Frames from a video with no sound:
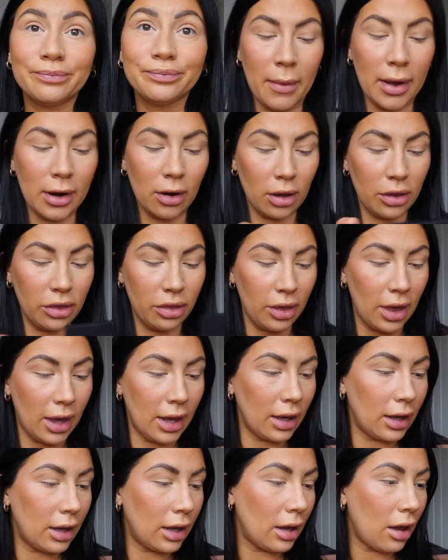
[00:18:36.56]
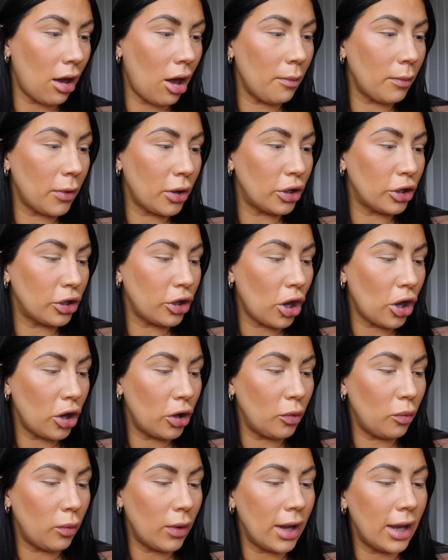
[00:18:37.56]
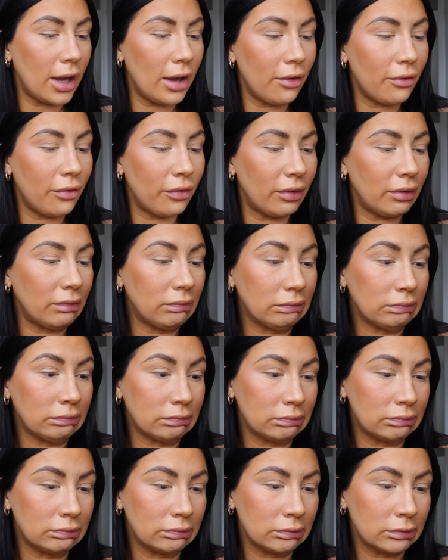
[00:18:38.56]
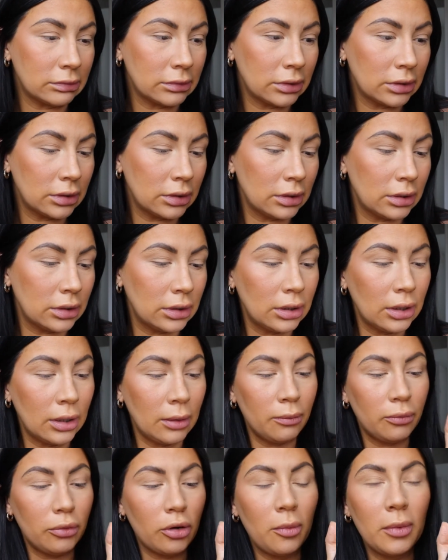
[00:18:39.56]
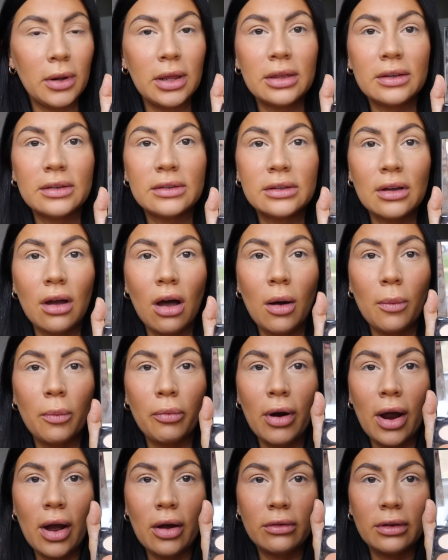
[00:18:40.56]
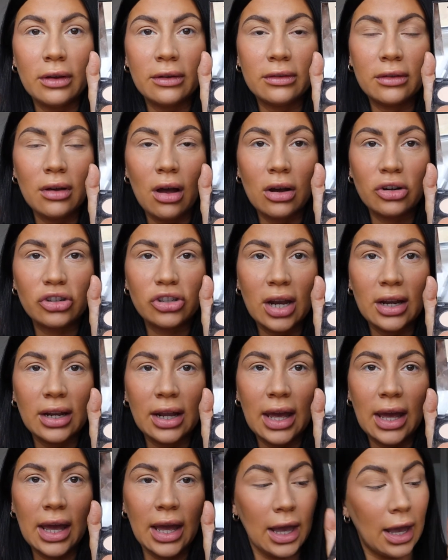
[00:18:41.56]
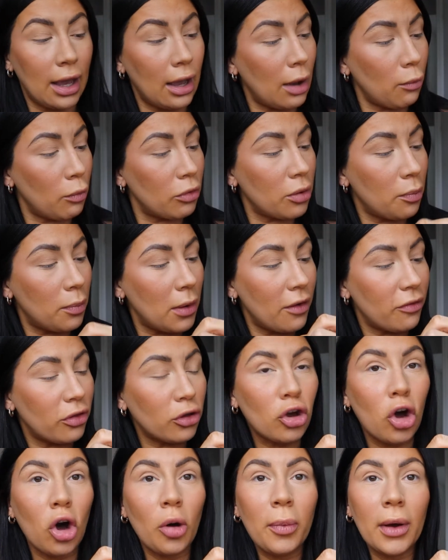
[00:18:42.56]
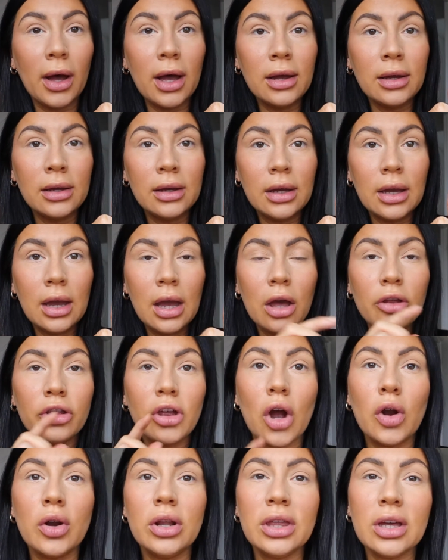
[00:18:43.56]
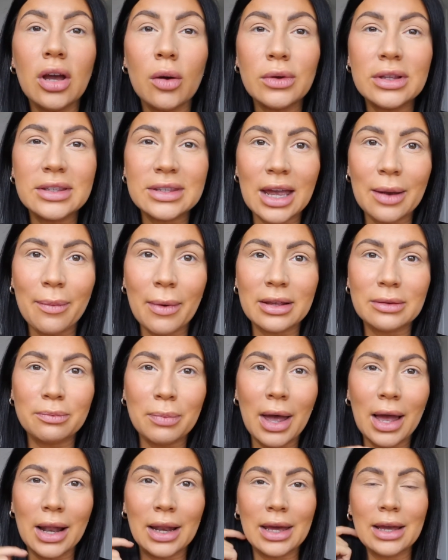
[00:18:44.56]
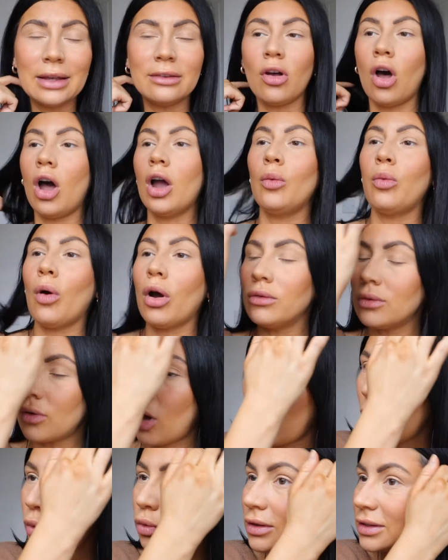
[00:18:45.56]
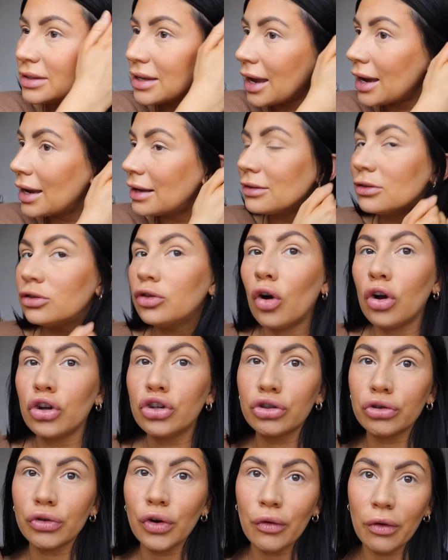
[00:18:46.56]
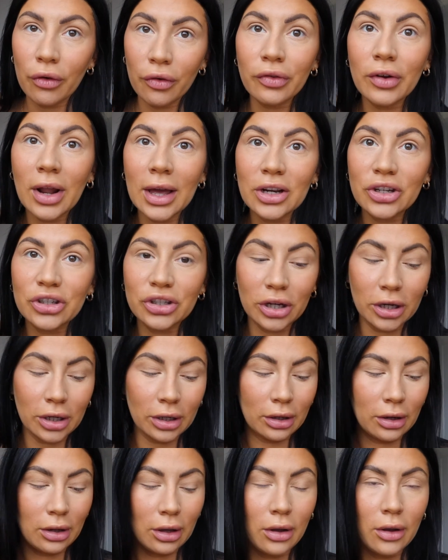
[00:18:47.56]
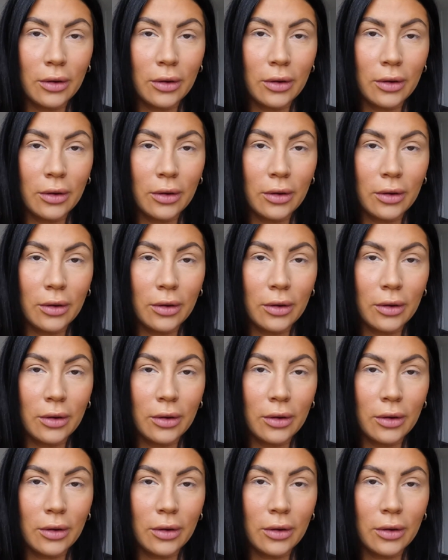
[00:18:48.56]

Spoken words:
And I think I'm going to go with probably this dark brown, this dark shade here with a bit of the copper. The only thing I would say about this palette is I would say it's not a true reflection